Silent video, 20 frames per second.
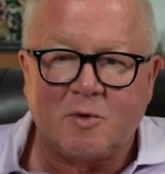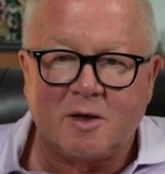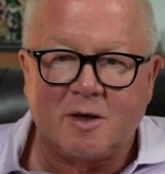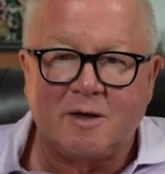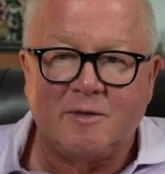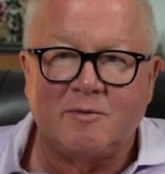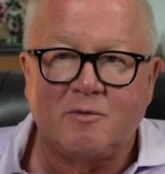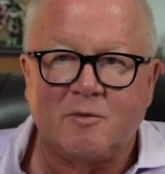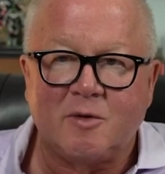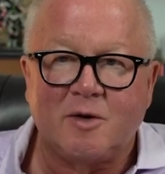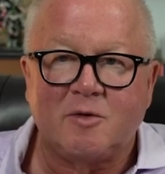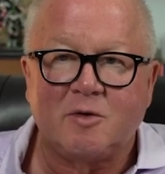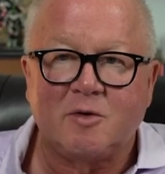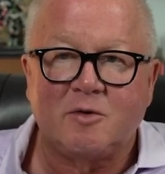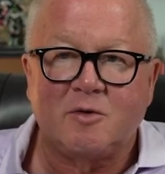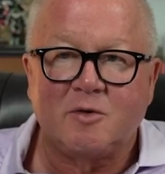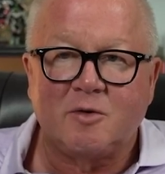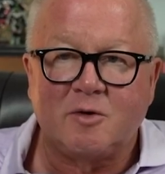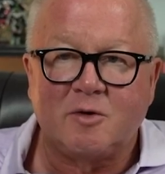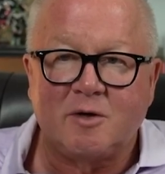to leave it right there.
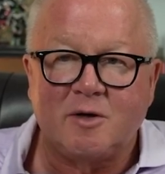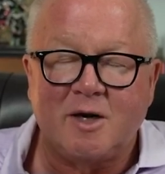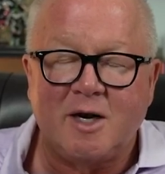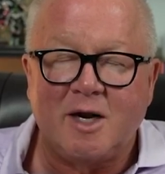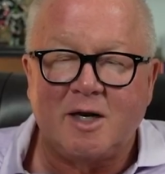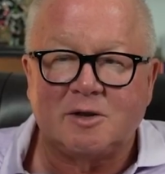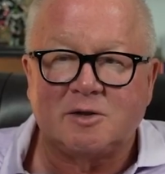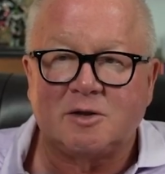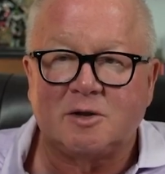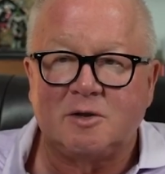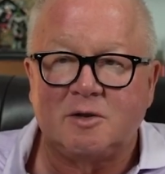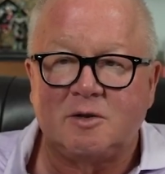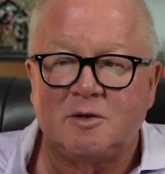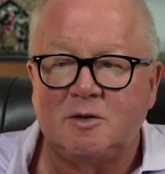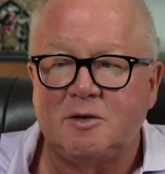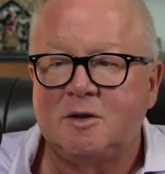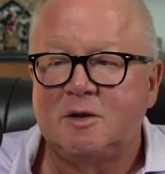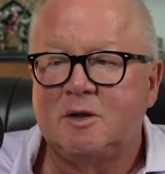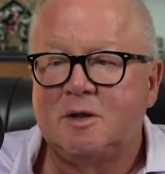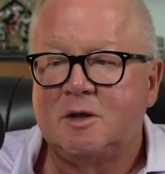They're international
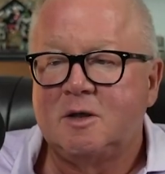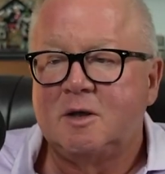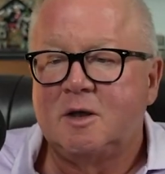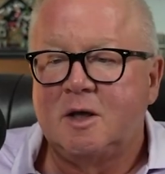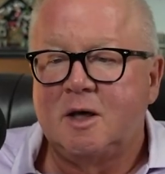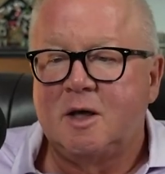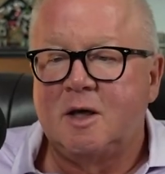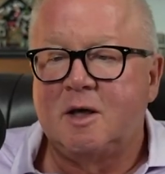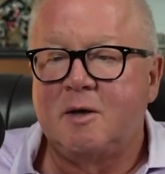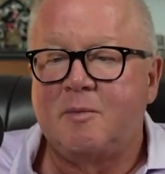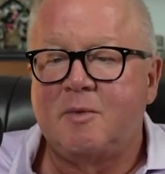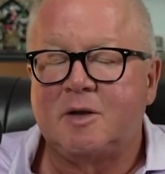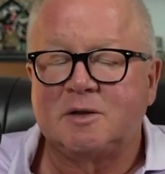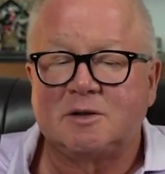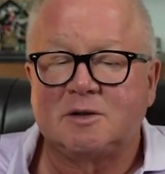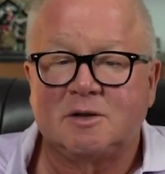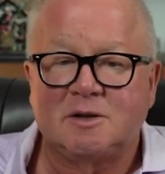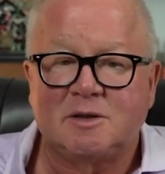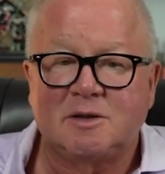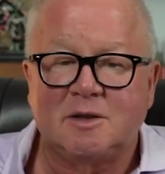because
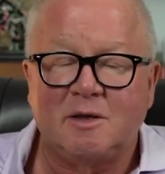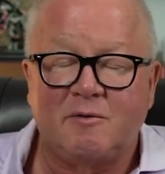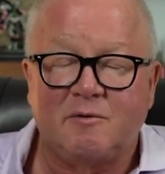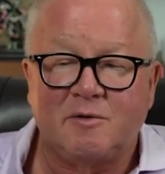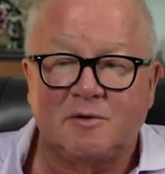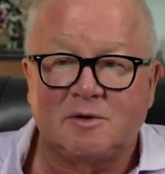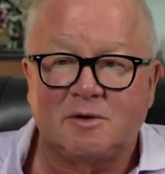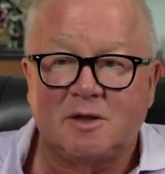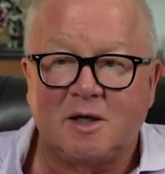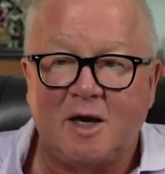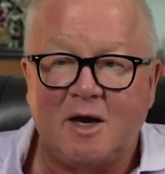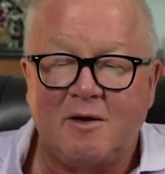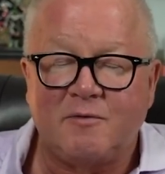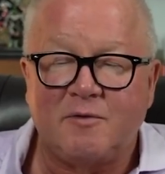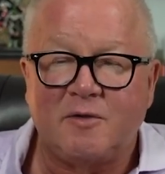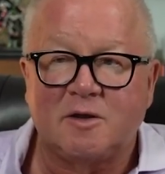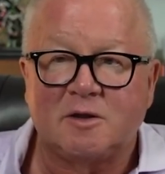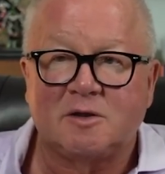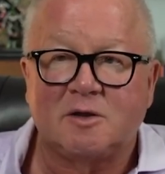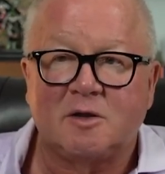this stuff is off
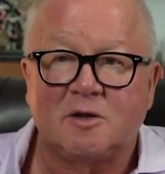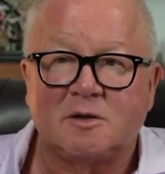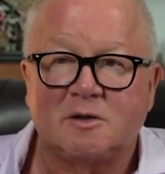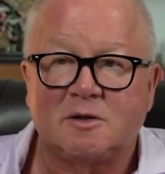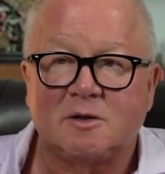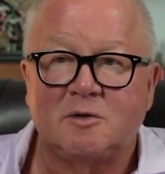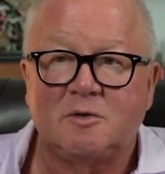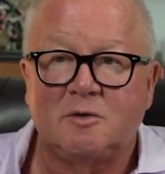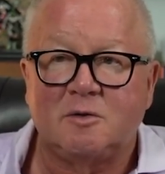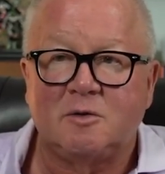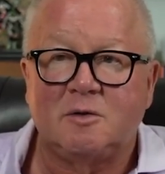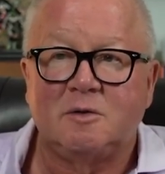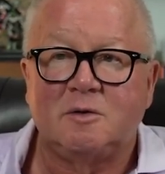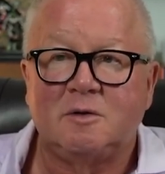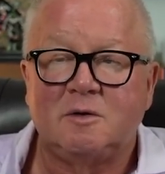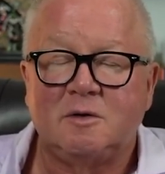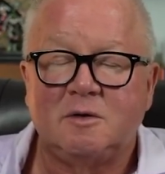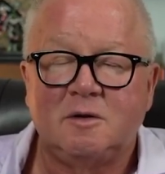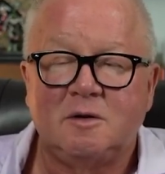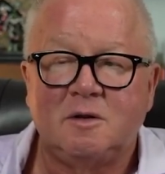the charts cool.
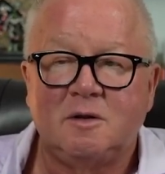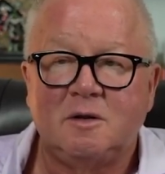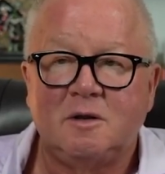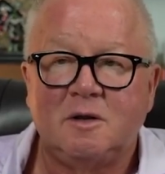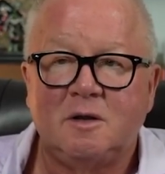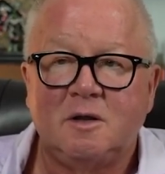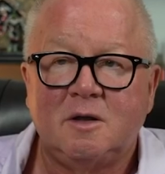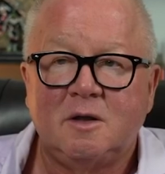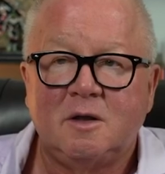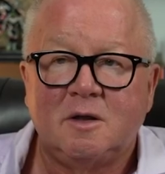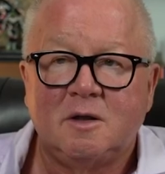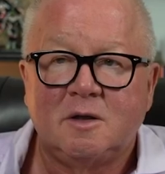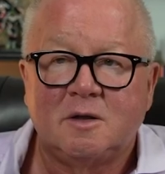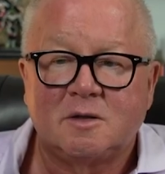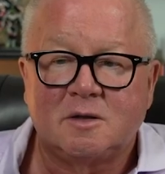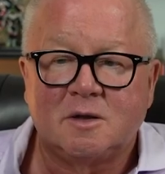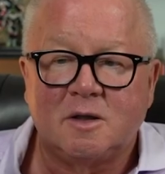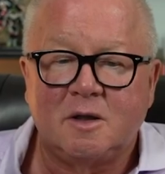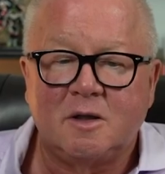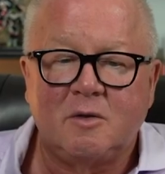
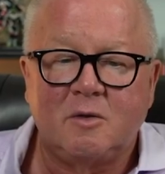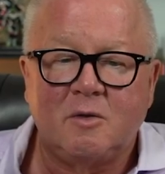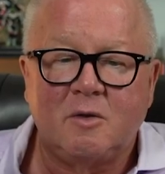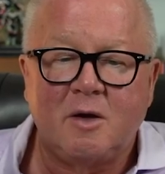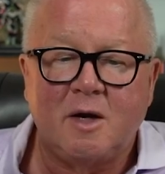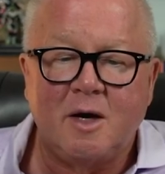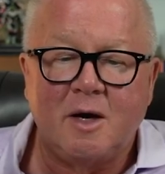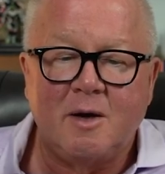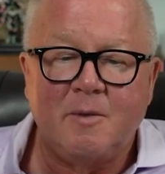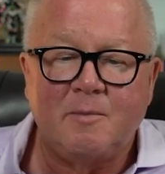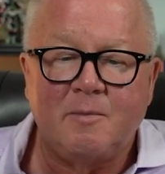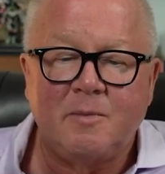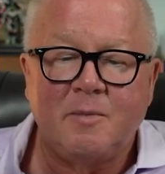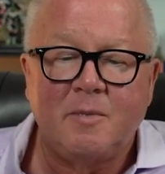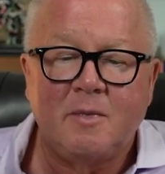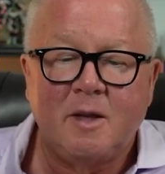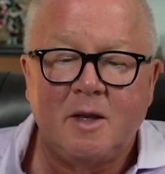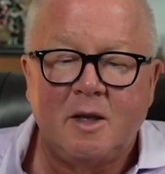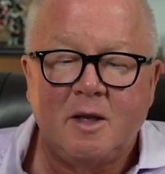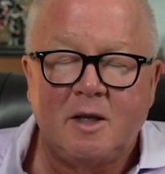So
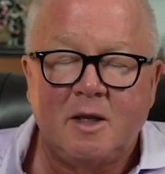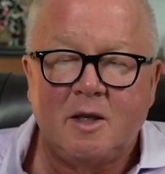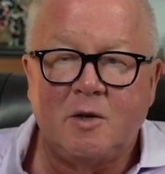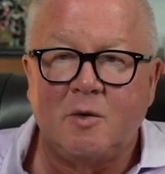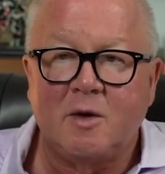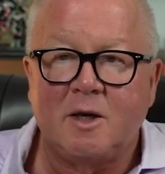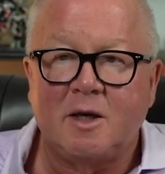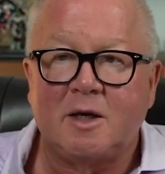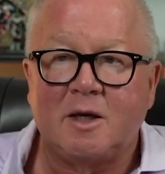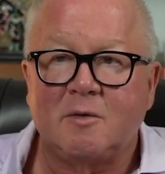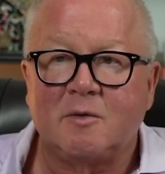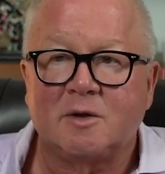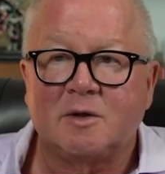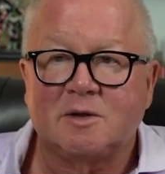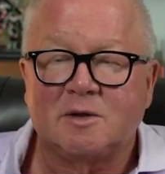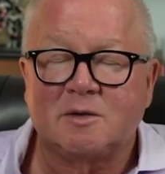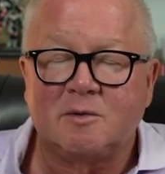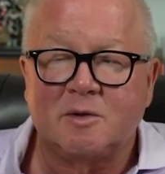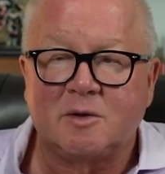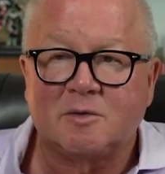you want to get rid of
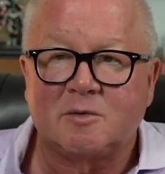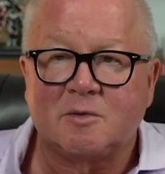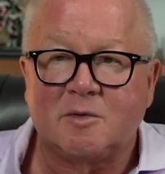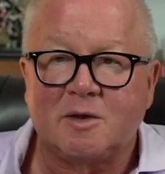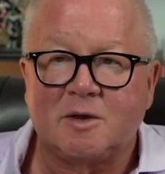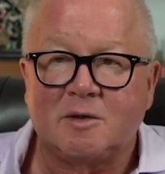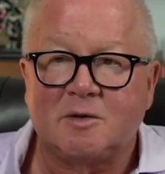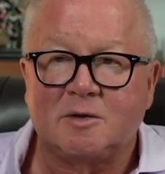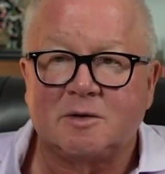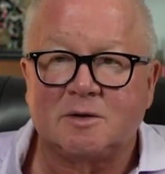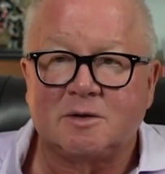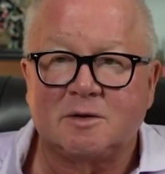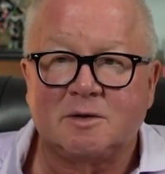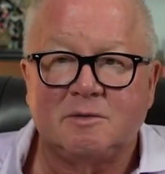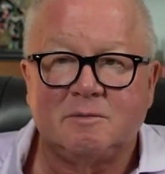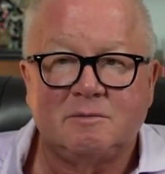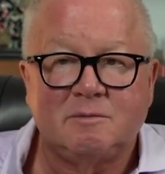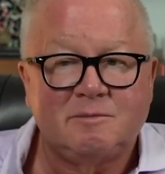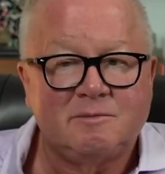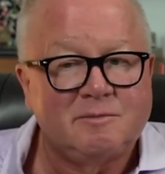some of those wrinkles?
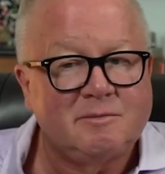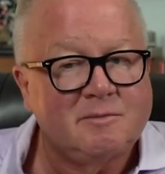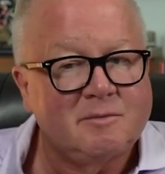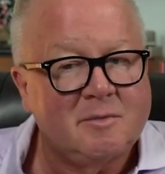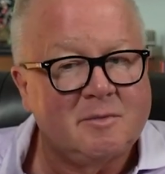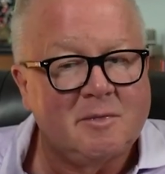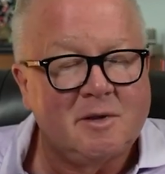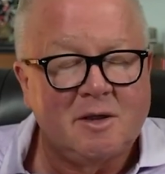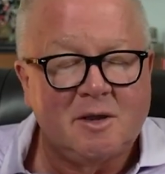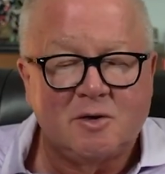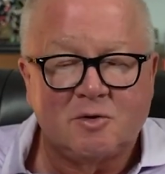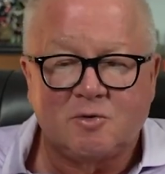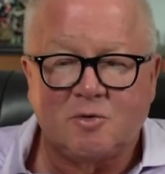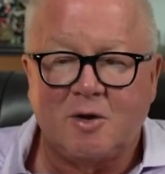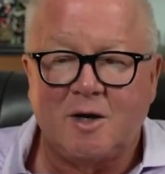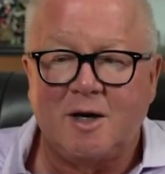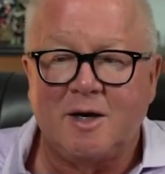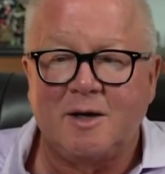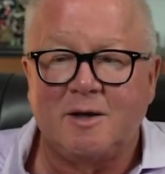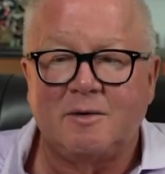
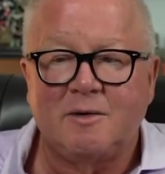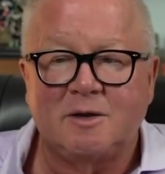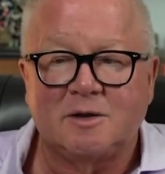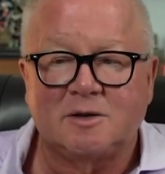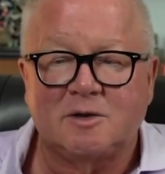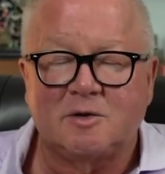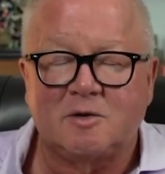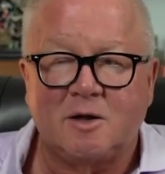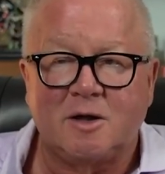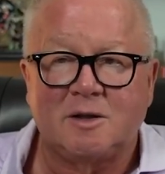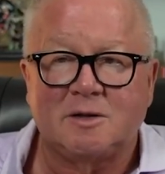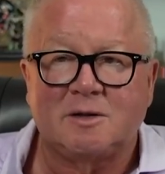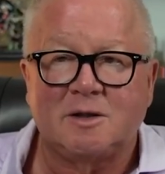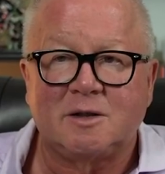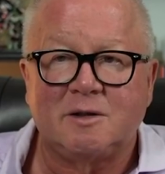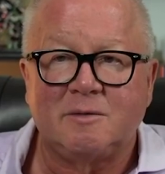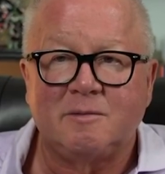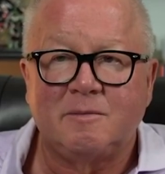Try it. It's crazy.